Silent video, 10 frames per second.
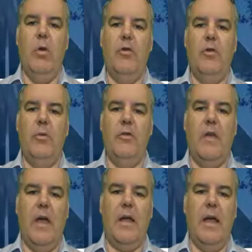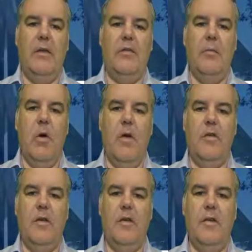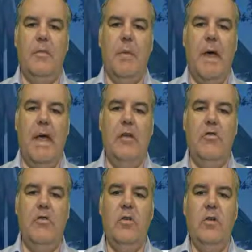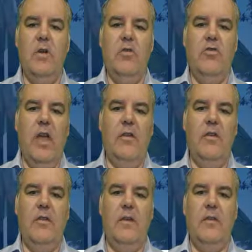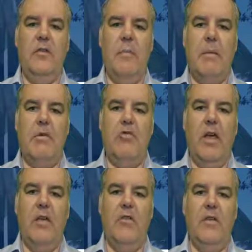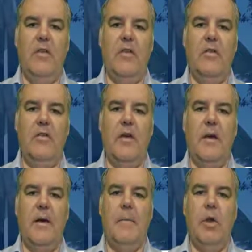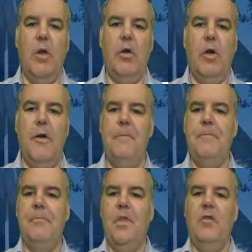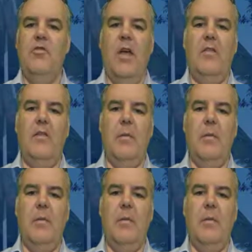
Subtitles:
to do is start customizing this page, changing this, maybe changing this logo, changing the